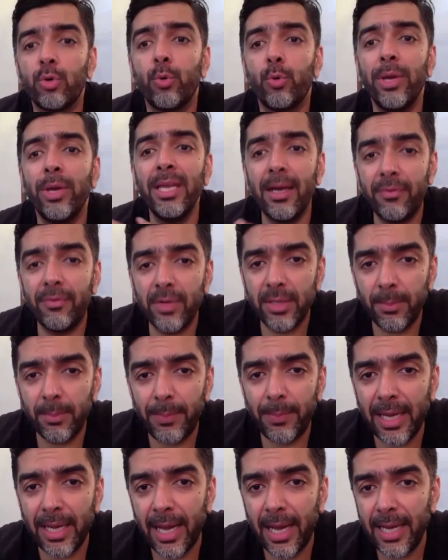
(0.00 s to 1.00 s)
I'm not going after the
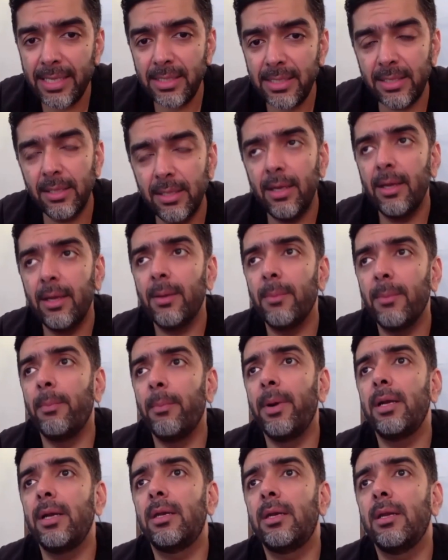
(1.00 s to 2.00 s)
big guys,
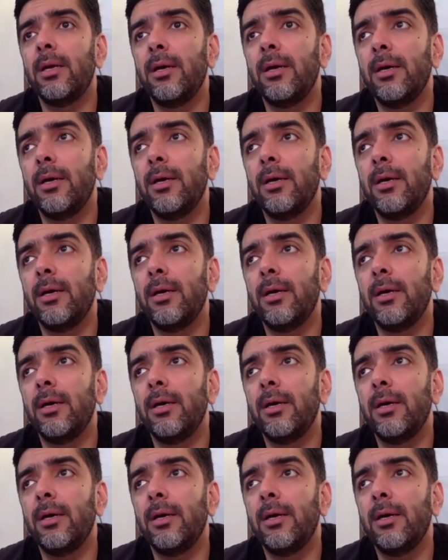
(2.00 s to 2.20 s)
but